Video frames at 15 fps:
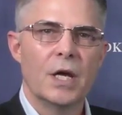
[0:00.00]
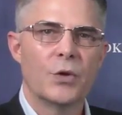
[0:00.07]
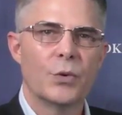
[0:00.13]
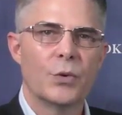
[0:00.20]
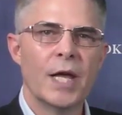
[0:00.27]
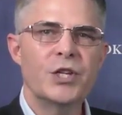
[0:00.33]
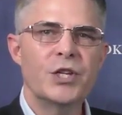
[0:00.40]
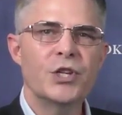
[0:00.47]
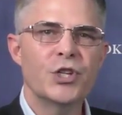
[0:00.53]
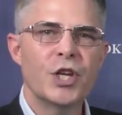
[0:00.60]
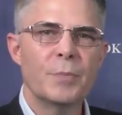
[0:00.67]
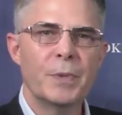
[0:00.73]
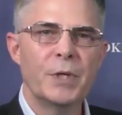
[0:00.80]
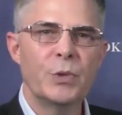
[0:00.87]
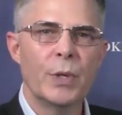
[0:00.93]
The
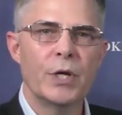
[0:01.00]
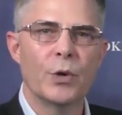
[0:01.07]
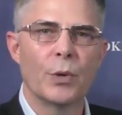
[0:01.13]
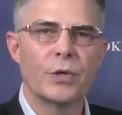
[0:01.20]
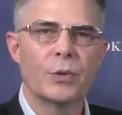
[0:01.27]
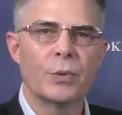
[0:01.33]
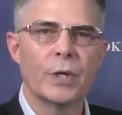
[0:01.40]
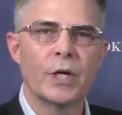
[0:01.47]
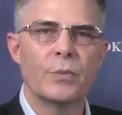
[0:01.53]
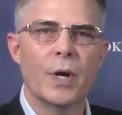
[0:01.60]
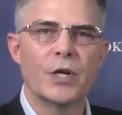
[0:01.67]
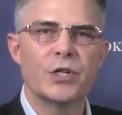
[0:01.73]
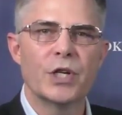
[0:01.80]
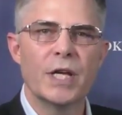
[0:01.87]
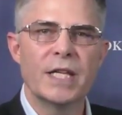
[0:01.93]
relationship between North Korea and
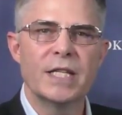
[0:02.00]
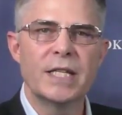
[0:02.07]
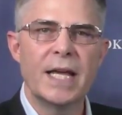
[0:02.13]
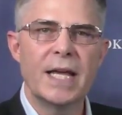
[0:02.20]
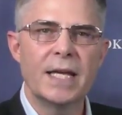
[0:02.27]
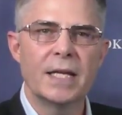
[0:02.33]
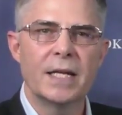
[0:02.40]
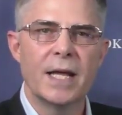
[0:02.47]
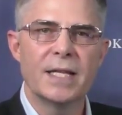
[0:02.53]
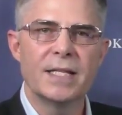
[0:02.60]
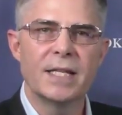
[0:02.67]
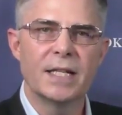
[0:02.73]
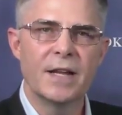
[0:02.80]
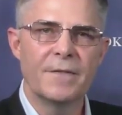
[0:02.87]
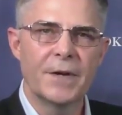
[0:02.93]
Russia has taken a
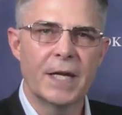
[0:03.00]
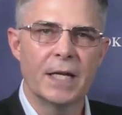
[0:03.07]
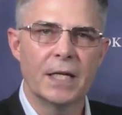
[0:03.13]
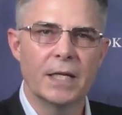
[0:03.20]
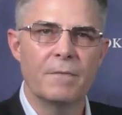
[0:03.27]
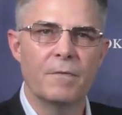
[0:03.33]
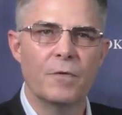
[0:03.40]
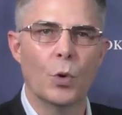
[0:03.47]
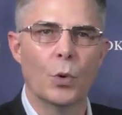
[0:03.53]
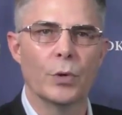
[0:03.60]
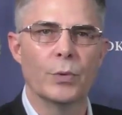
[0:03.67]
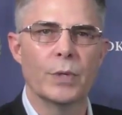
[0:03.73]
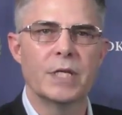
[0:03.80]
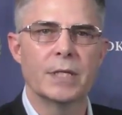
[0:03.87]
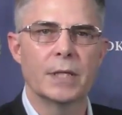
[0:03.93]
significant leap
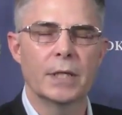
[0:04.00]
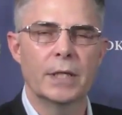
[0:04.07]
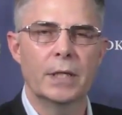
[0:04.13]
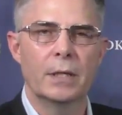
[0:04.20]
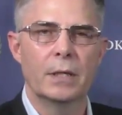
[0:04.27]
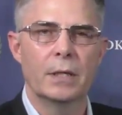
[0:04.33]
forward recently.